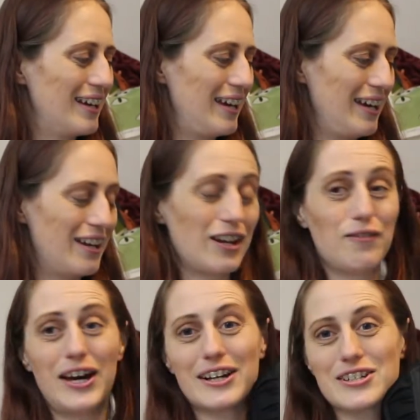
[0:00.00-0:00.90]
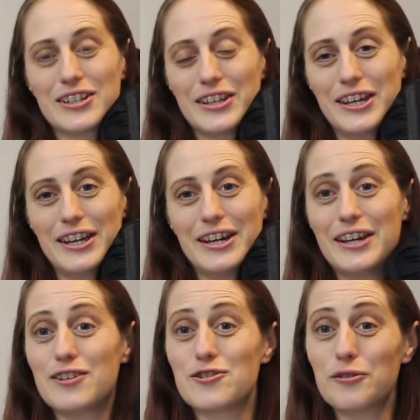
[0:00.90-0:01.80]
and I've actually
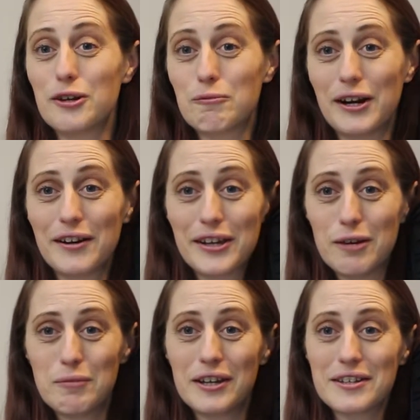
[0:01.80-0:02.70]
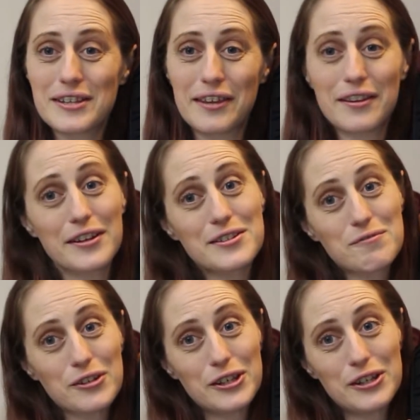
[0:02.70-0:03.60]
enjoyed wearing it because I think it's
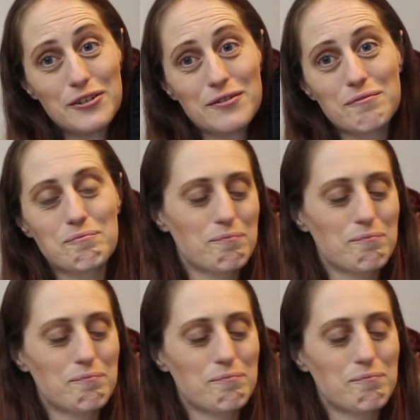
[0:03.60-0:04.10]
really cute.